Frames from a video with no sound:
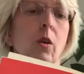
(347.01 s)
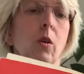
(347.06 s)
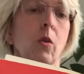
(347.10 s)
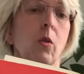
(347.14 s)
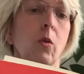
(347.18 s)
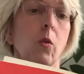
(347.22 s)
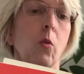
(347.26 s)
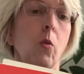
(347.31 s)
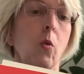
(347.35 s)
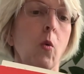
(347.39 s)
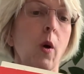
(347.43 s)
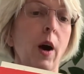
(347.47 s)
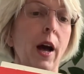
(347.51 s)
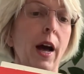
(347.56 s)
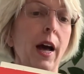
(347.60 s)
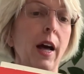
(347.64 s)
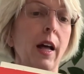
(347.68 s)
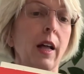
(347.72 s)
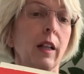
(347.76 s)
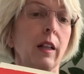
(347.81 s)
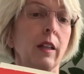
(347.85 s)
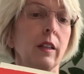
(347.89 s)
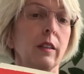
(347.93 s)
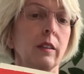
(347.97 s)

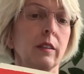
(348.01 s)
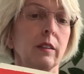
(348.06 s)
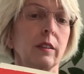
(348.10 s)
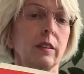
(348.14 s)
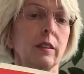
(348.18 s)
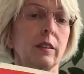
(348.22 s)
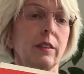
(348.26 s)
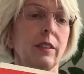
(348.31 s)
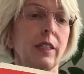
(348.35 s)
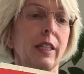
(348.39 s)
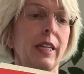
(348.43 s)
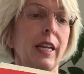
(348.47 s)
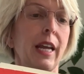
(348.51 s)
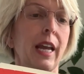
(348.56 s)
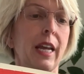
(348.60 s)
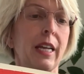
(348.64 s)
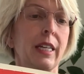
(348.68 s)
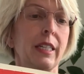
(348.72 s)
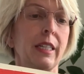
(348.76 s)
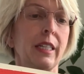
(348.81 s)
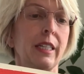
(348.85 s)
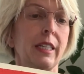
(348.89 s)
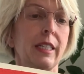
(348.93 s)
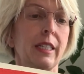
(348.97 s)
"Well," said
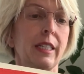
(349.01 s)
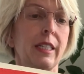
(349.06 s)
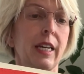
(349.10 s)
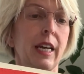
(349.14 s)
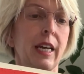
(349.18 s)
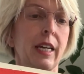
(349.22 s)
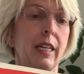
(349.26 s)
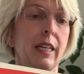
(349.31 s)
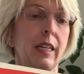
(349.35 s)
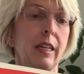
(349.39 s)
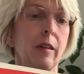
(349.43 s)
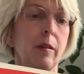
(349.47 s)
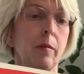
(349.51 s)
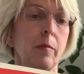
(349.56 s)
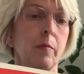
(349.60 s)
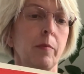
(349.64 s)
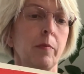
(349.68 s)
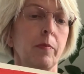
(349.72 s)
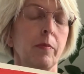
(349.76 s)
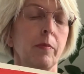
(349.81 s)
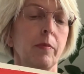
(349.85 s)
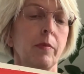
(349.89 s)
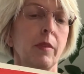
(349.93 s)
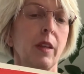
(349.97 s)
Andy to Teddy,
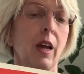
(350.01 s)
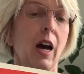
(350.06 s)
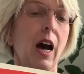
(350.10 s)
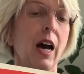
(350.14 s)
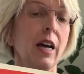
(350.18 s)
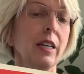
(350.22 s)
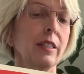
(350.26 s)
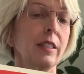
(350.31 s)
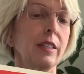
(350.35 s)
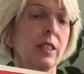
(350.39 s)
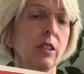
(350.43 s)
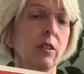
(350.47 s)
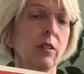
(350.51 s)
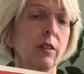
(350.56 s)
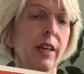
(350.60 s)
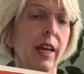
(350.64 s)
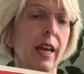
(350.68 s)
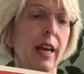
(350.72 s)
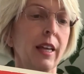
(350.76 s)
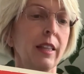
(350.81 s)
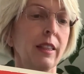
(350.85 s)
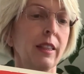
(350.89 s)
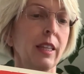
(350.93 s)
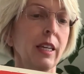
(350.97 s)
"I still
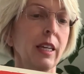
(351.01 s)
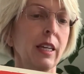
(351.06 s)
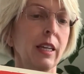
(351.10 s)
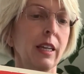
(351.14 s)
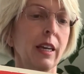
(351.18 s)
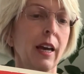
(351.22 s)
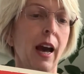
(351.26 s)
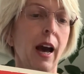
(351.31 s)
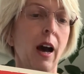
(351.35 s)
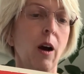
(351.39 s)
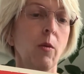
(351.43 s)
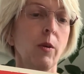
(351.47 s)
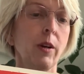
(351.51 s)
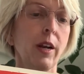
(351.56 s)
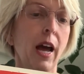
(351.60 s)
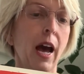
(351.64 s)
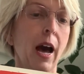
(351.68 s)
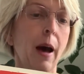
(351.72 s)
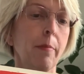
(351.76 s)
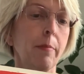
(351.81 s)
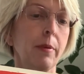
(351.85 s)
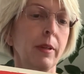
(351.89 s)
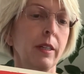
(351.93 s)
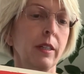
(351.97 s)
can't think how it
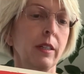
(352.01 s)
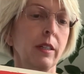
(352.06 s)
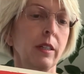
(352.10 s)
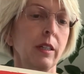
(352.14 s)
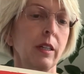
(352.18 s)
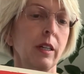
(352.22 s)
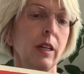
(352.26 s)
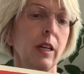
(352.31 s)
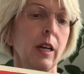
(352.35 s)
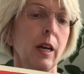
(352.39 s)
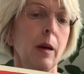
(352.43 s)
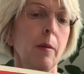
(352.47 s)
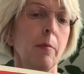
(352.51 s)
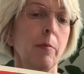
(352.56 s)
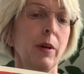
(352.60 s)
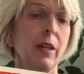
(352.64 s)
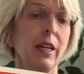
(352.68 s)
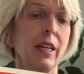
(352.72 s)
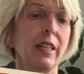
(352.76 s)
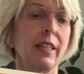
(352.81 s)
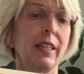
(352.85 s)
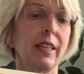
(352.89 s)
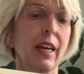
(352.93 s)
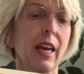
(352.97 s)
happened, but
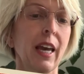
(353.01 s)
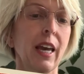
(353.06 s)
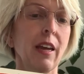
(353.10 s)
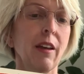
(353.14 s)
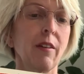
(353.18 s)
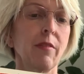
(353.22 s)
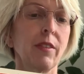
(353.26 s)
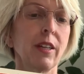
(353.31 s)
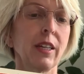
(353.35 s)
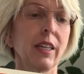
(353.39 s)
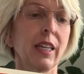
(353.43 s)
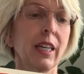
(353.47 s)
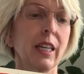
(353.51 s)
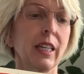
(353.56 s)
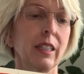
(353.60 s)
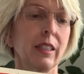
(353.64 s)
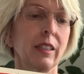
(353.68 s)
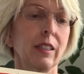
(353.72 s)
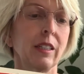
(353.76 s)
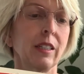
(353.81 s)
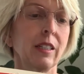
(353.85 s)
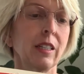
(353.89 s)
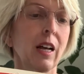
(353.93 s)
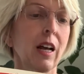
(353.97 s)
it gave the
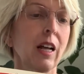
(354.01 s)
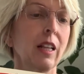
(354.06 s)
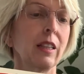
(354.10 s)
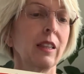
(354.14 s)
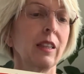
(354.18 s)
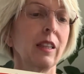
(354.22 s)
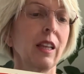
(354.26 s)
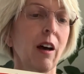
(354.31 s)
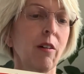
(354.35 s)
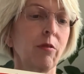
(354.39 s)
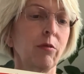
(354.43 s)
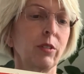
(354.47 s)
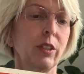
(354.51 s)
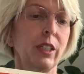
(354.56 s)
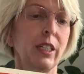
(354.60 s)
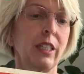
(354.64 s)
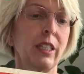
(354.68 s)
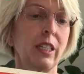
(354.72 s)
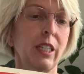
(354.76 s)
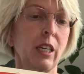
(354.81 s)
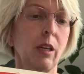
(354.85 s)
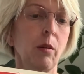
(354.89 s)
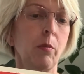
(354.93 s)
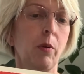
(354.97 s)
kittens a lovely
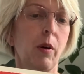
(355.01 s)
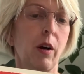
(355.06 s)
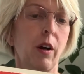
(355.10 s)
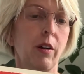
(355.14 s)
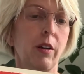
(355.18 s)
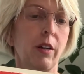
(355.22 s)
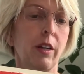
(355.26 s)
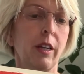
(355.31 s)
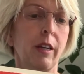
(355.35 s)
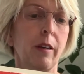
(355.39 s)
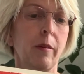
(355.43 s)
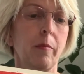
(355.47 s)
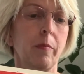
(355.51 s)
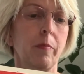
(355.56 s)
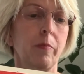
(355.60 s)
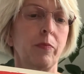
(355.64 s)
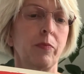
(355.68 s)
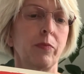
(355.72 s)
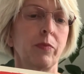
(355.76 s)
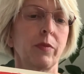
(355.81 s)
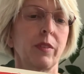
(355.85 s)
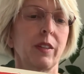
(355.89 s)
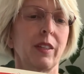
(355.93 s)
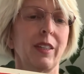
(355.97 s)
tea party."
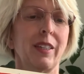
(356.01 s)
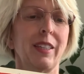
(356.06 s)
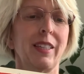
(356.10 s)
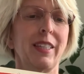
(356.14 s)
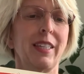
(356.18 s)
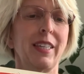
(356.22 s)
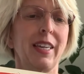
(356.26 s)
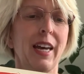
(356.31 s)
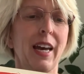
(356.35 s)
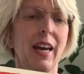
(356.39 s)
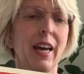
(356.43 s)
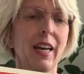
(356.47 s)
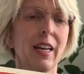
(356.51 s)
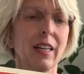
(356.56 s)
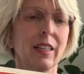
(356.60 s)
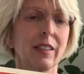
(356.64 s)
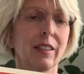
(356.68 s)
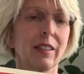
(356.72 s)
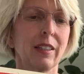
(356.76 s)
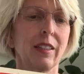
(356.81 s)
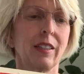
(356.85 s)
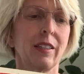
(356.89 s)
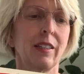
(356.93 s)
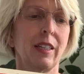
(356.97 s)

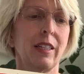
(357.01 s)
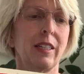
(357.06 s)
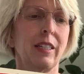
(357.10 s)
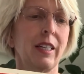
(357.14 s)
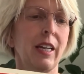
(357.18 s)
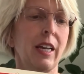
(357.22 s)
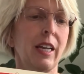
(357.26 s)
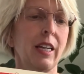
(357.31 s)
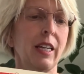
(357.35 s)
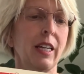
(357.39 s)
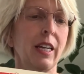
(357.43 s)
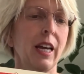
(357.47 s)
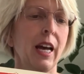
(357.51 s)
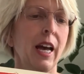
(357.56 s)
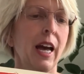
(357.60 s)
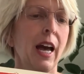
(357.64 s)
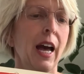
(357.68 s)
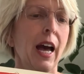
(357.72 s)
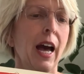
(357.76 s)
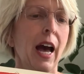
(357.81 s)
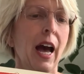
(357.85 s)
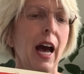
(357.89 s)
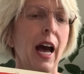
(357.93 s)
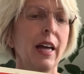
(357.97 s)
"Yes," said Teddy,
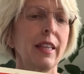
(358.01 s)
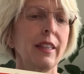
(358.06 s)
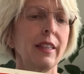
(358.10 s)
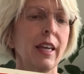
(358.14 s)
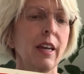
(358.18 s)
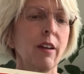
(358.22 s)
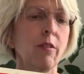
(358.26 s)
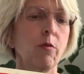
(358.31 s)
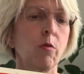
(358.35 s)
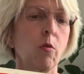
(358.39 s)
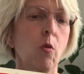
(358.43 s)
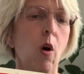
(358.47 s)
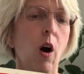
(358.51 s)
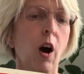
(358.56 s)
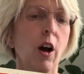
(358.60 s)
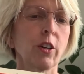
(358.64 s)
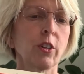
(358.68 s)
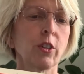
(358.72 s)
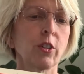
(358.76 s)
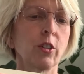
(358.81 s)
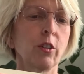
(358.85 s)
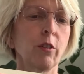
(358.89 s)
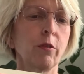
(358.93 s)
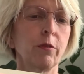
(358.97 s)
"and they've
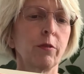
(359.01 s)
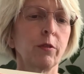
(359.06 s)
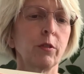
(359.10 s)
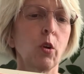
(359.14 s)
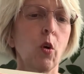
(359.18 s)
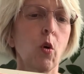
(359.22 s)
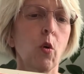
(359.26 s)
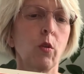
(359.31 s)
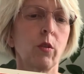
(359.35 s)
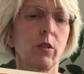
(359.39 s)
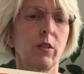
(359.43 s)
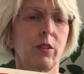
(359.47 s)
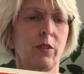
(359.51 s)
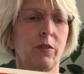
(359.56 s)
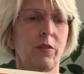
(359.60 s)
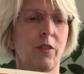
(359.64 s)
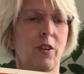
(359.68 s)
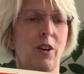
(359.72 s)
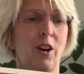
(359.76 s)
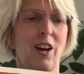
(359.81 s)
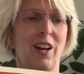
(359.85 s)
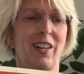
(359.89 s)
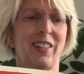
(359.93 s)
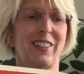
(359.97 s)
washed the floors
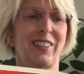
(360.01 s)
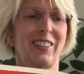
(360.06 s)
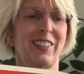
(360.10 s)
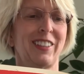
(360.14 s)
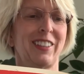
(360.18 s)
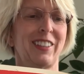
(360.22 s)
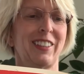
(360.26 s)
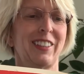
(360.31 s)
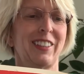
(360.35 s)
for us.